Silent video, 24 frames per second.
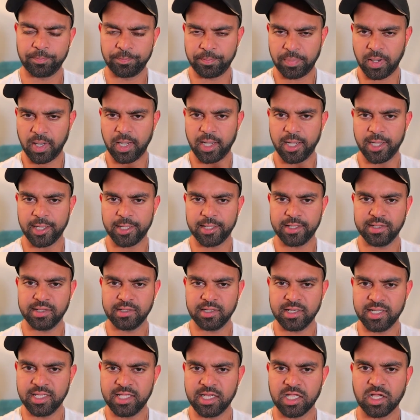by
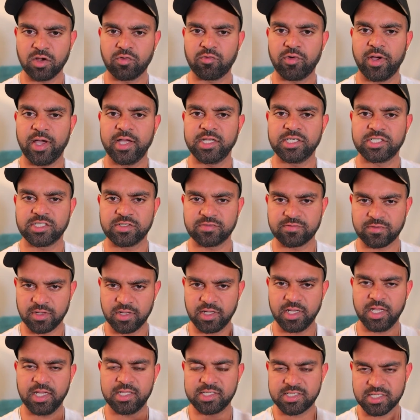leading a range of
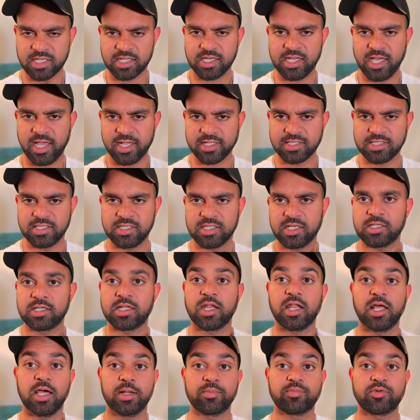interconnected
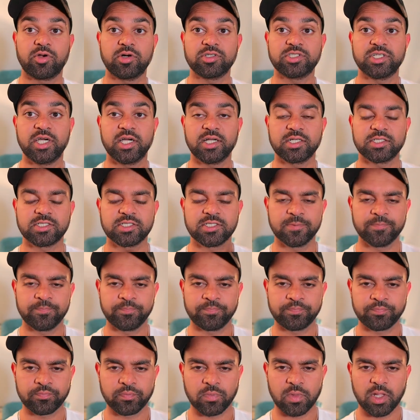underlying projects
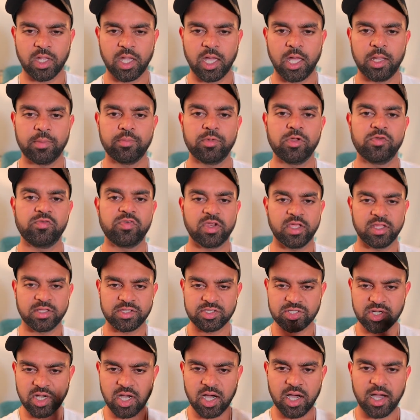and moving the
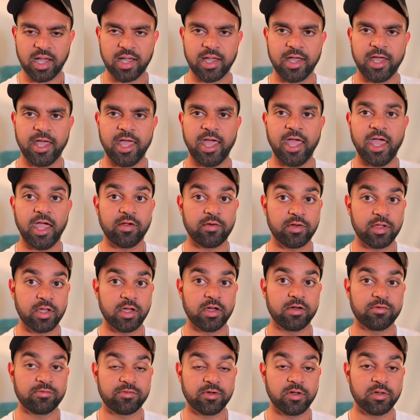entire area
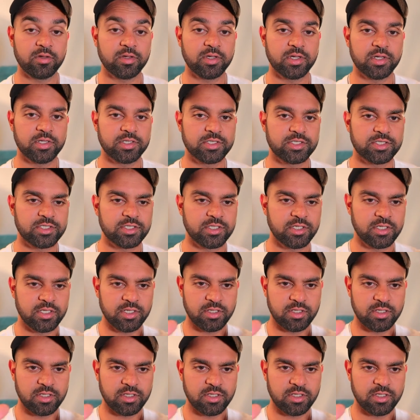of focus